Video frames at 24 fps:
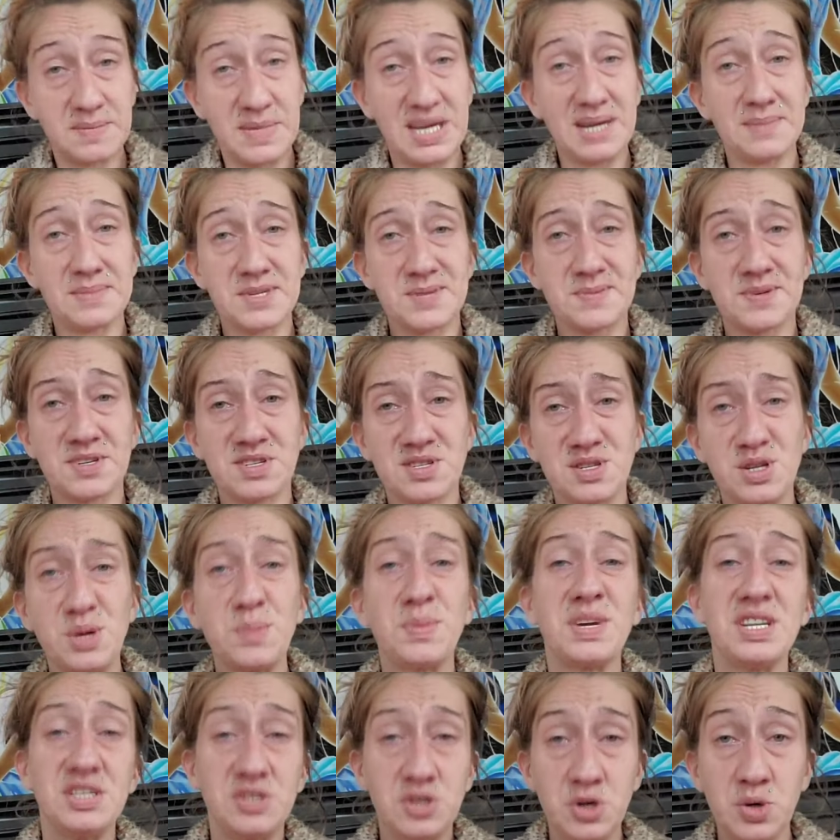me I'm supposed to
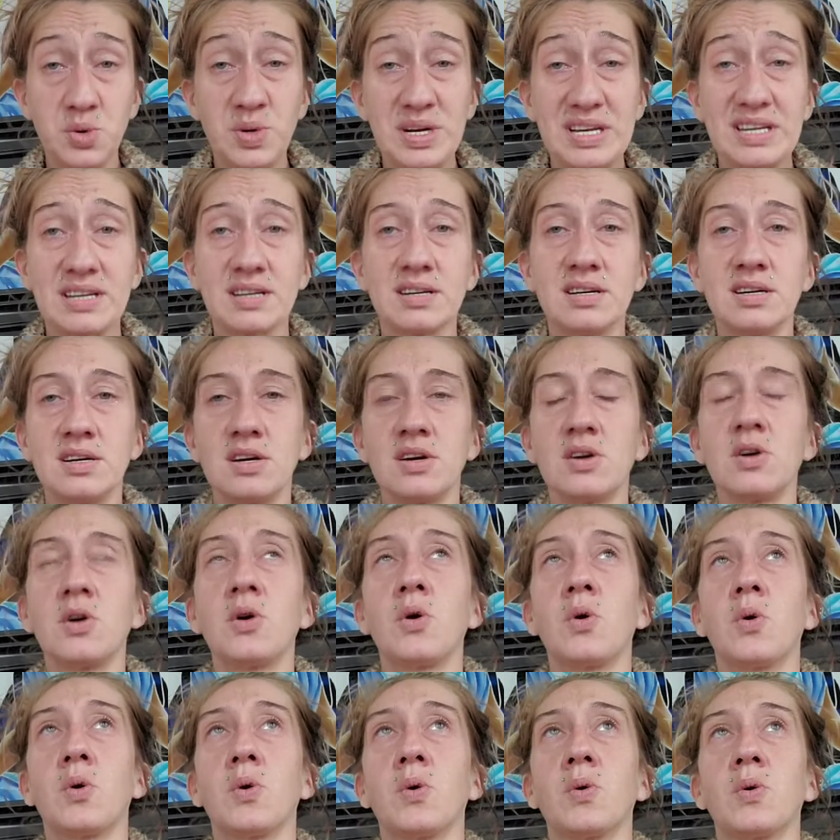be doing,
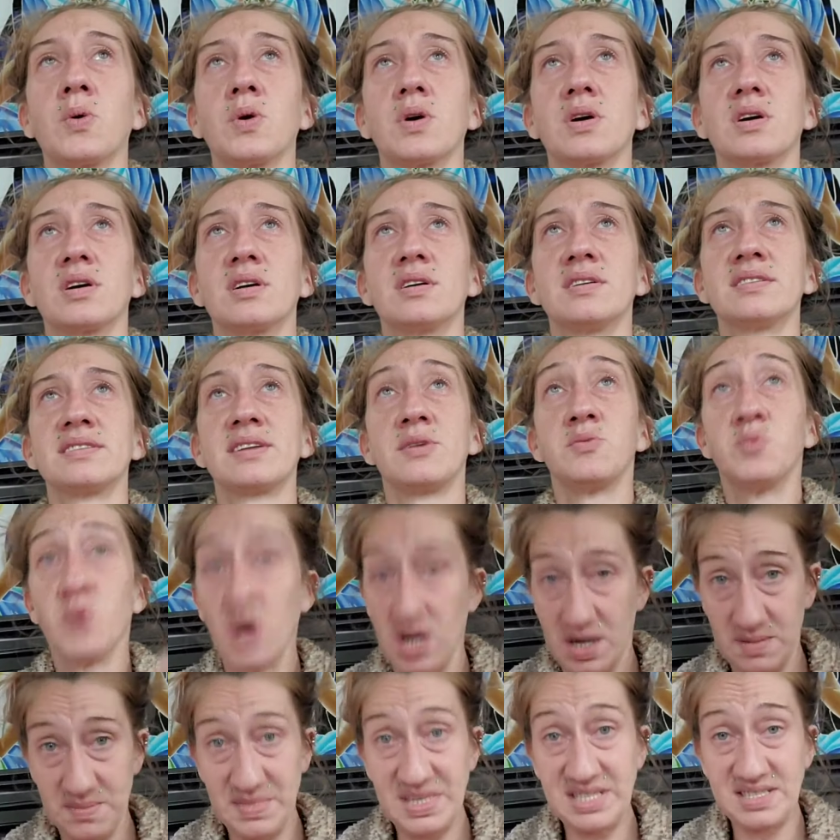or they
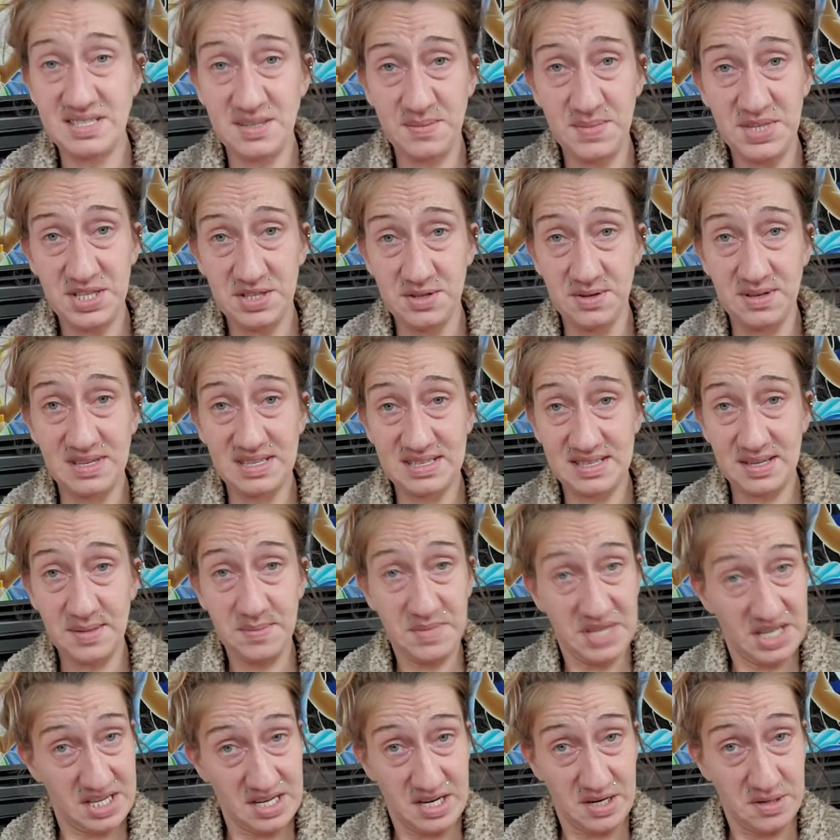want me to be doing
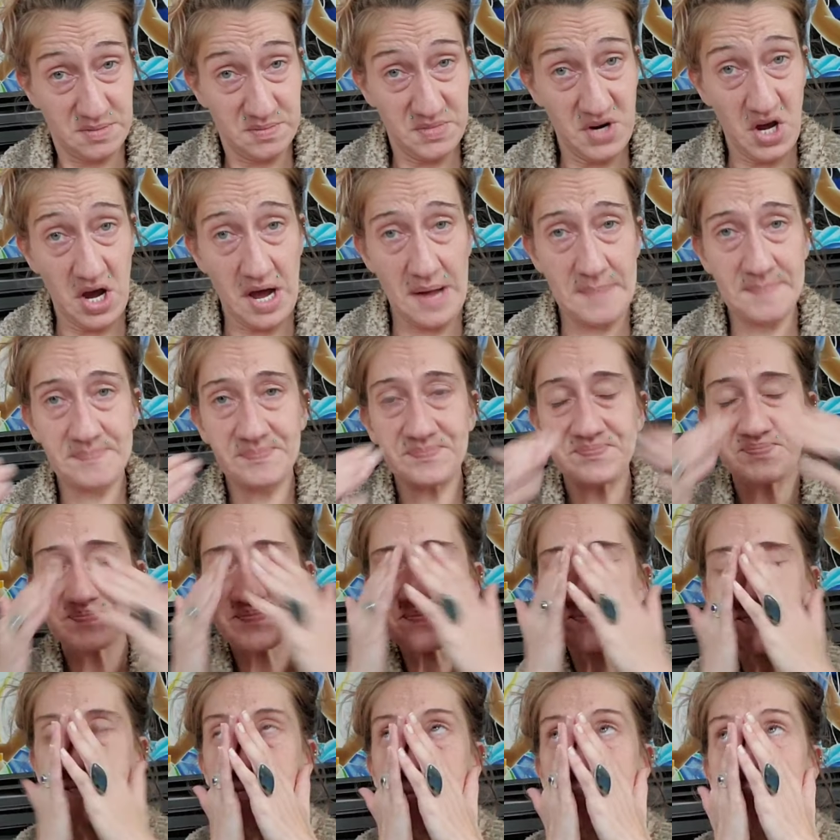something that I'm not.
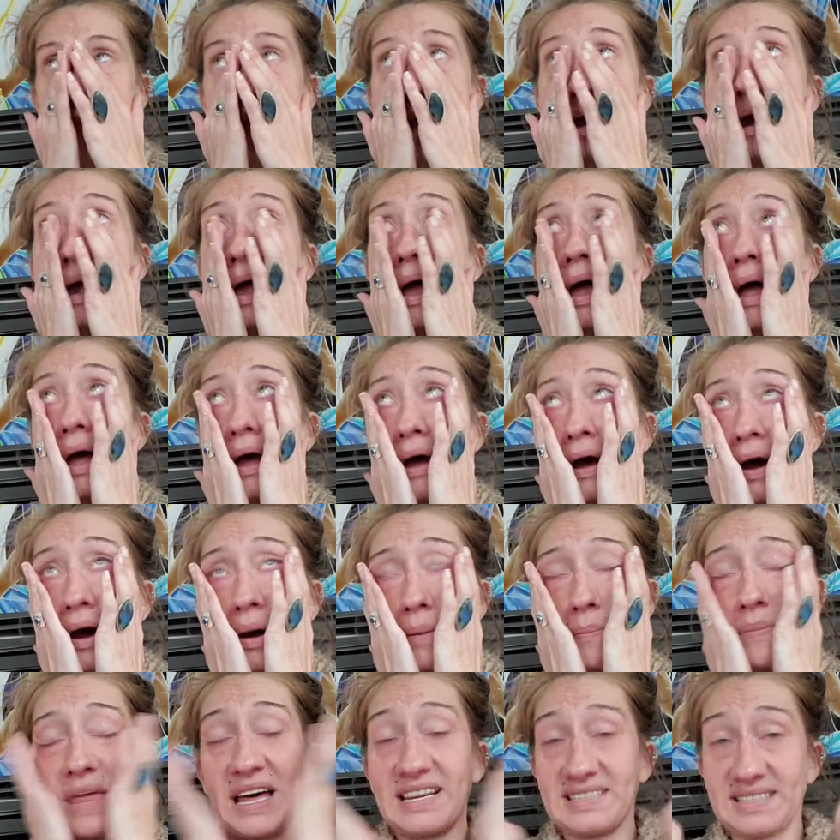
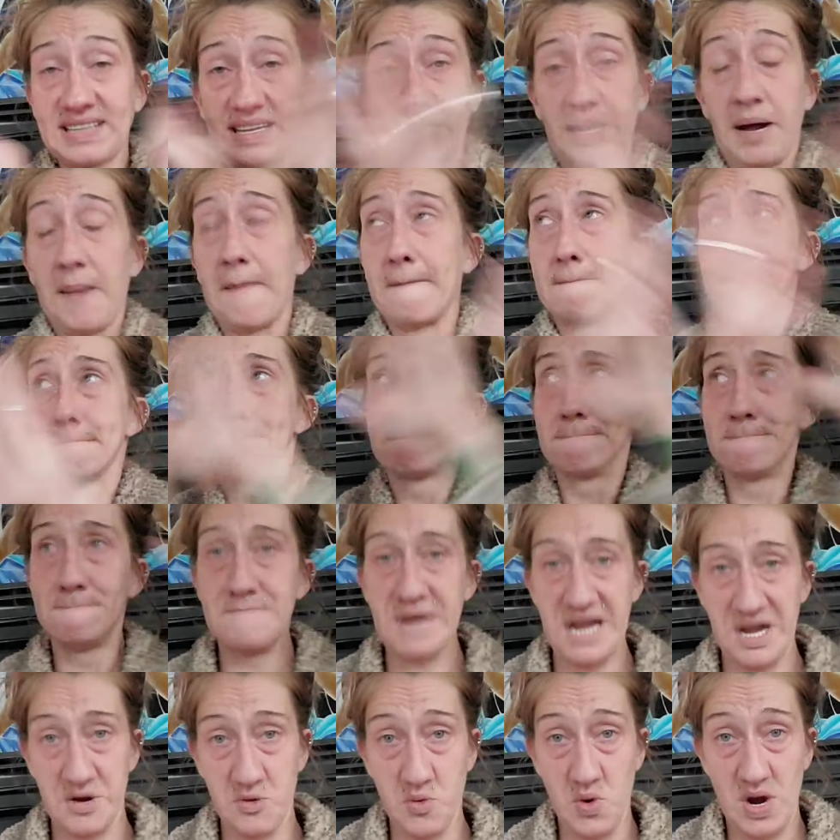That's like a
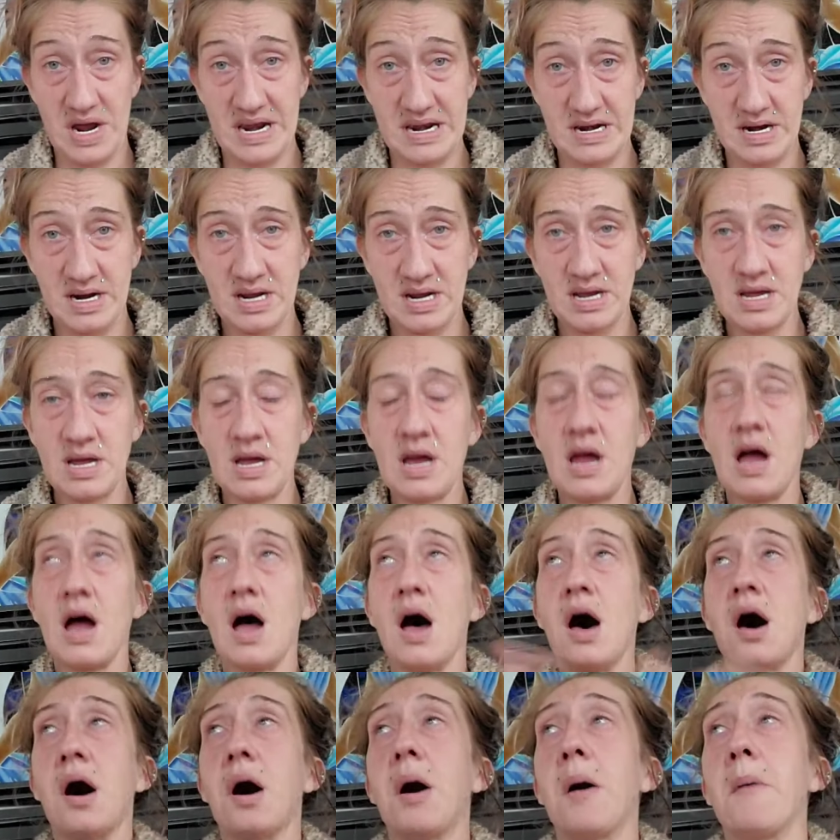big one.
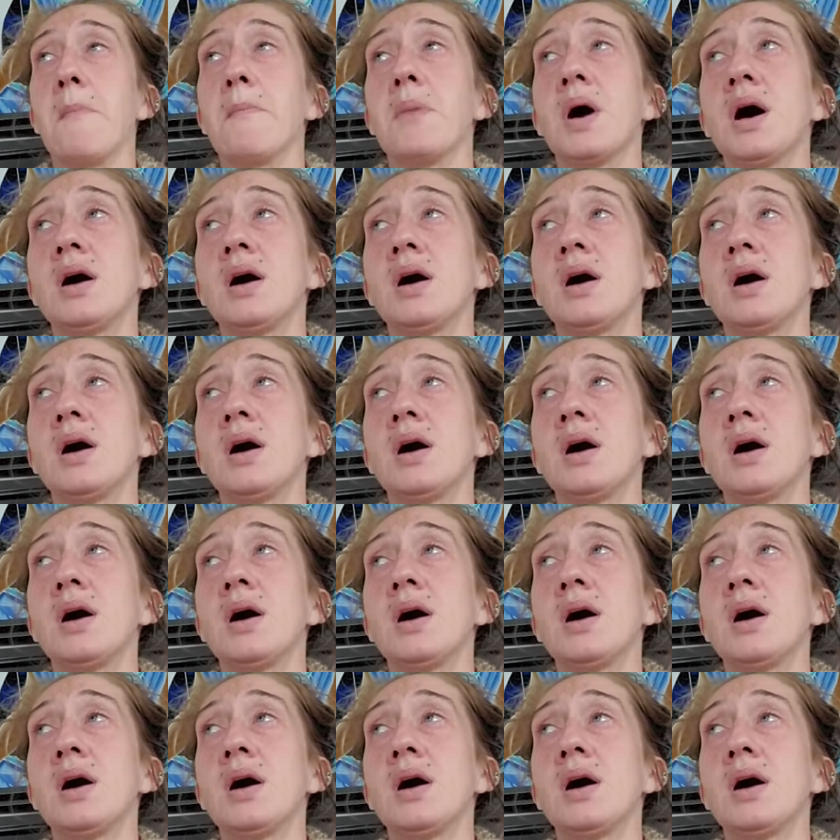I